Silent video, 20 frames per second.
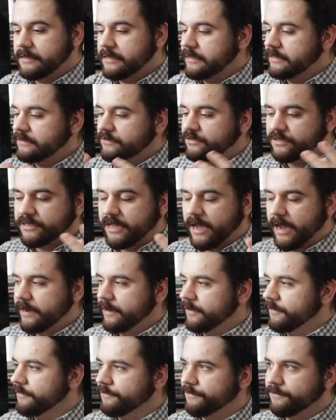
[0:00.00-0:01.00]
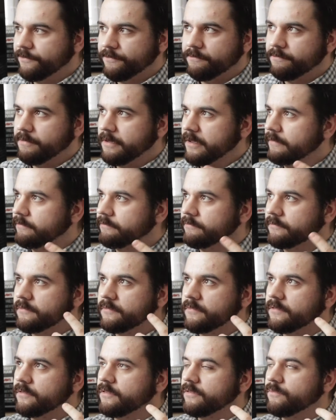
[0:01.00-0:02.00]
he's just kind of been
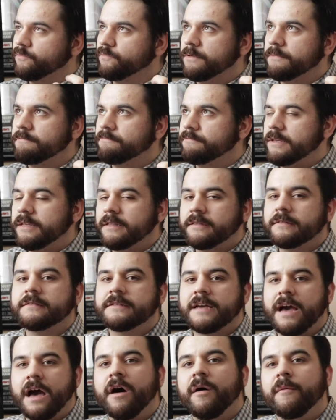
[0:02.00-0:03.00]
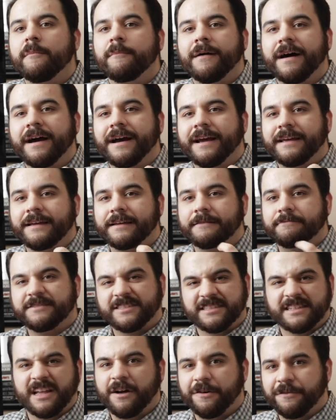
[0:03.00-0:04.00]
been beaten down by
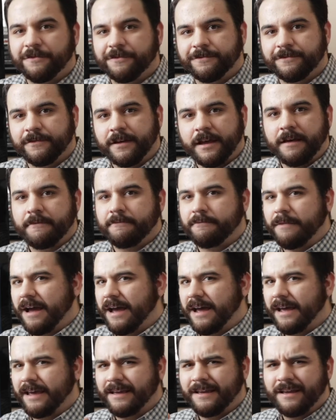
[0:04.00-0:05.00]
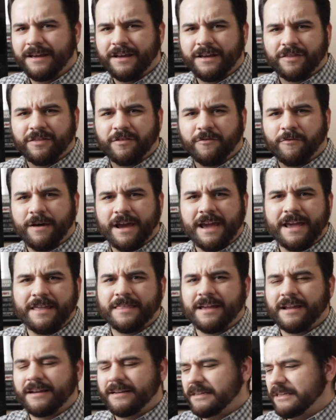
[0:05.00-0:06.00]
himself and by the way
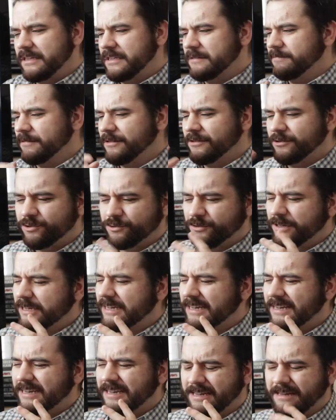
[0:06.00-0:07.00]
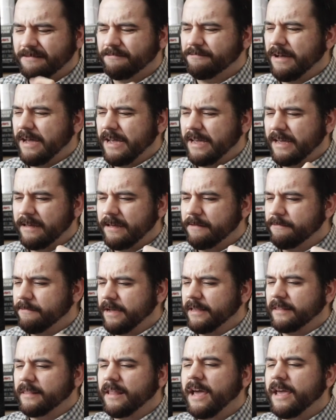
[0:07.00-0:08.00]
that he's been treated and by and
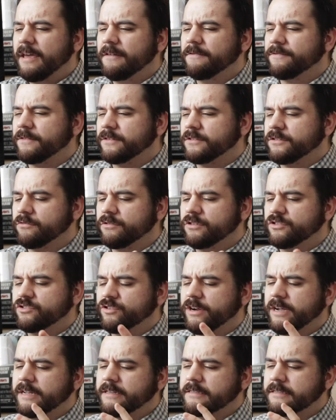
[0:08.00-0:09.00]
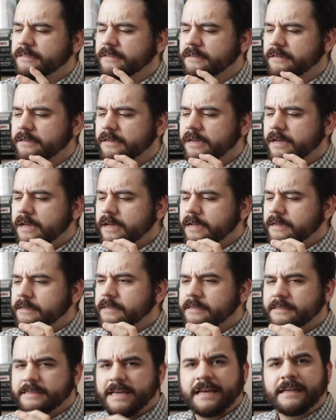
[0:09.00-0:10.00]
by life and so he's trying to
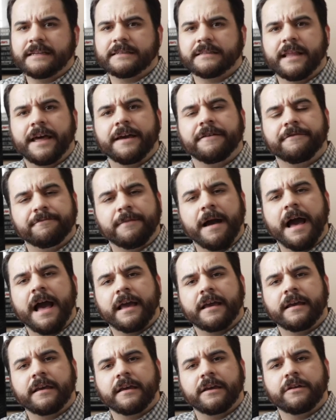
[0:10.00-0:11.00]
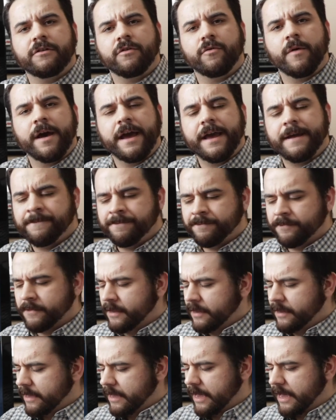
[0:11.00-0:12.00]
to take his life back in a way
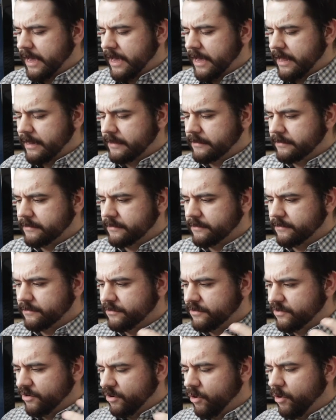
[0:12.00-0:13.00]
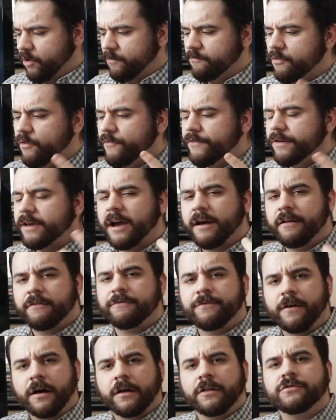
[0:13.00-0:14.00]
and the whole movie kind
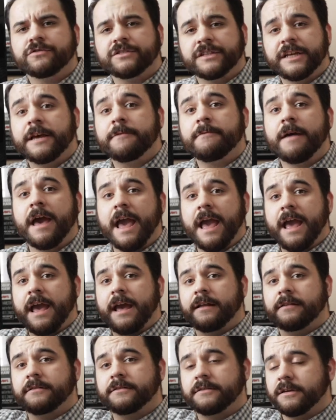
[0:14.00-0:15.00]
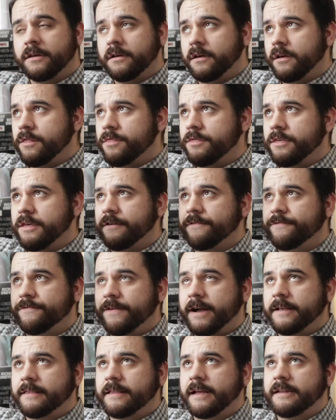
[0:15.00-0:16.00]
of follows him and the
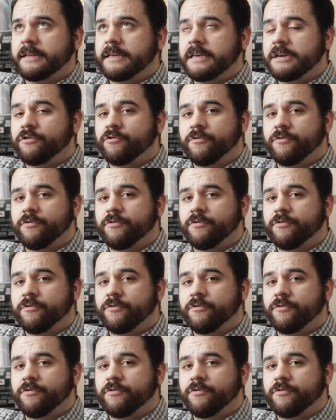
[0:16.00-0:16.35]
effect that he